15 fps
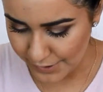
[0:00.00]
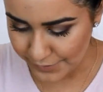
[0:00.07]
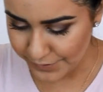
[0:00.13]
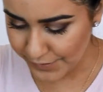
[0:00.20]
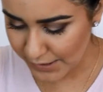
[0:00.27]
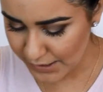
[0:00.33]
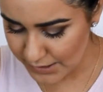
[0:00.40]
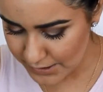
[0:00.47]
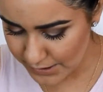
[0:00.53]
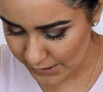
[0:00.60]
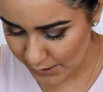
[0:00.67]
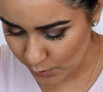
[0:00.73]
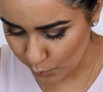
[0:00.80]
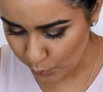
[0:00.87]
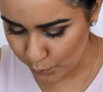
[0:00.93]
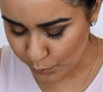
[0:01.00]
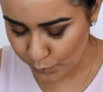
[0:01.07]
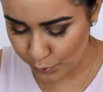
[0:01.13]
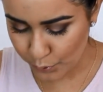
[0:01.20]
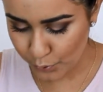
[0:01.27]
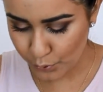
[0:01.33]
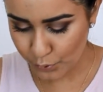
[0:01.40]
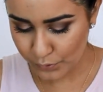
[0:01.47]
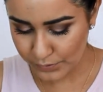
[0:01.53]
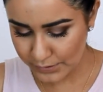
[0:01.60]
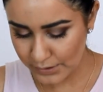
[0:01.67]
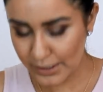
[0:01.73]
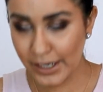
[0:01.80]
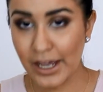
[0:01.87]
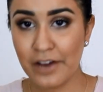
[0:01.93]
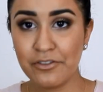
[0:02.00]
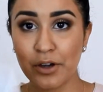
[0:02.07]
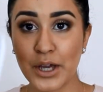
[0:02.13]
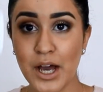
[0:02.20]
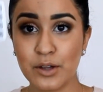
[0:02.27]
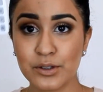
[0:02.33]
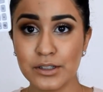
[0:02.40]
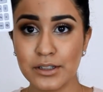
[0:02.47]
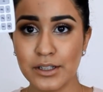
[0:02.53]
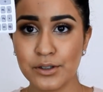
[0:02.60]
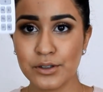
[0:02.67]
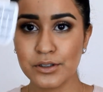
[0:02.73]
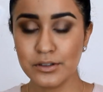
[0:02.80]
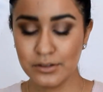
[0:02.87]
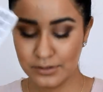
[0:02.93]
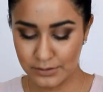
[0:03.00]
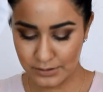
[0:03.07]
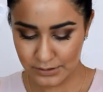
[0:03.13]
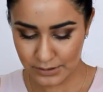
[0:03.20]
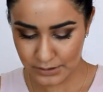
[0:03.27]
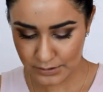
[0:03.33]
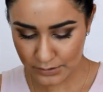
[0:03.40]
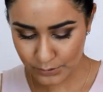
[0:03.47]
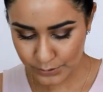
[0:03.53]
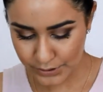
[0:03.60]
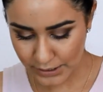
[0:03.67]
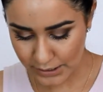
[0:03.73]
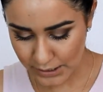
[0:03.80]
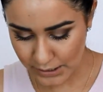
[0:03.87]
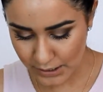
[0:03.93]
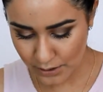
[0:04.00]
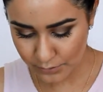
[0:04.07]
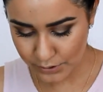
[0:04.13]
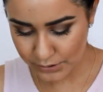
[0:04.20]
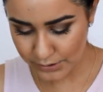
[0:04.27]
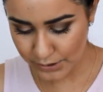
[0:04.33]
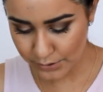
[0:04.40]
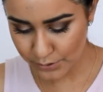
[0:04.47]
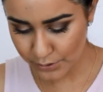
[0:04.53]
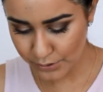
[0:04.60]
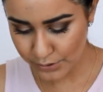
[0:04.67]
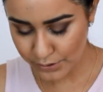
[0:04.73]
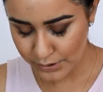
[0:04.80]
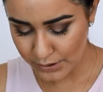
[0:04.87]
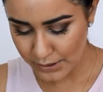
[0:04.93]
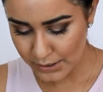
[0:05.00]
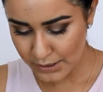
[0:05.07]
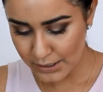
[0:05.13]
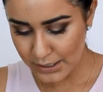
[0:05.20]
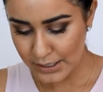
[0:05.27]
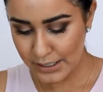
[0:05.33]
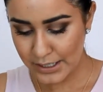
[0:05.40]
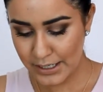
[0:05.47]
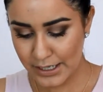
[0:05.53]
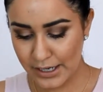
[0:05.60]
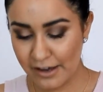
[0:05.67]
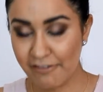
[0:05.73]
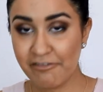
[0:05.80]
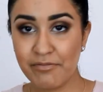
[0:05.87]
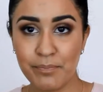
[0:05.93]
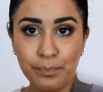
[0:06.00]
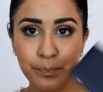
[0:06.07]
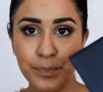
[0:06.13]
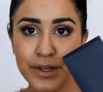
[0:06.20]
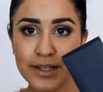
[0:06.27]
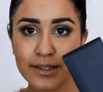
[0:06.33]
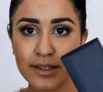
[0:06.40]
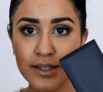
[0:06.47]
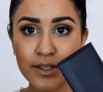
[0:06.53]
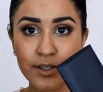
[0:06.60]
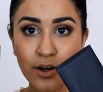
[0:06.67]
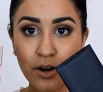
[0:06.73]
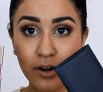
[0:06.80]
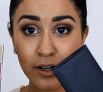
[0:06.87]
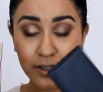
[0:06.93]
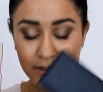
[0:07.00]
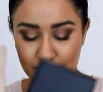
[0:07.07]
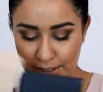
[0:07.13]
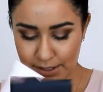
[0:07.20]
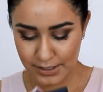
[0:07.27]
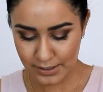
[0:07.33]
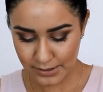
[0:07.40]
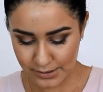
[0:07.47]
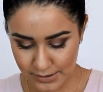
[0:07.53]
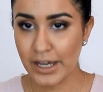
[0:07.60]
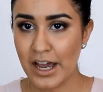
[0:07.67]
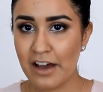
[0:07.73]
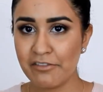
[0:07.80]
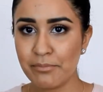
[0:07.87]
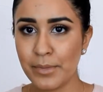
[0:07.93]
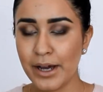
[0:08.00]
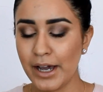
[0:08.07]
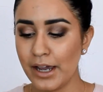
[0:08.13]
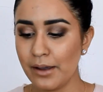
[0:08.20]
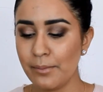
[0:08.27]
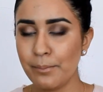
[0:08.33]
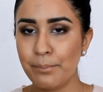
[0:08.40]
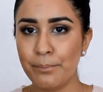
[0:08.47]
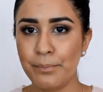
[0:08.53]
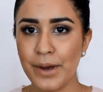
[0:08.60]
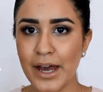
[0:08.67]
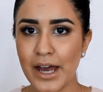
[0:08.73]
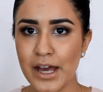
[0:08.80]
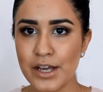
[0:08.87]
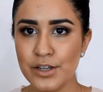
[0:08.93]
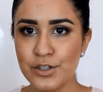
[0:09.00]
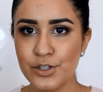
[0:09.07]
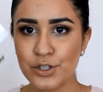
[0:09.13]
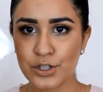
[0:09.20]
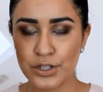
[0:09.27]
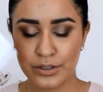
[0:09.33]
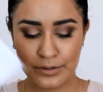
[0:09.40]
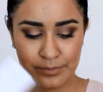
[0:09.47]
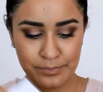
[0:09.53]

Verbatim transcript: things that I, I have a calculator, little tiny calculator. I have business cards. I have my badge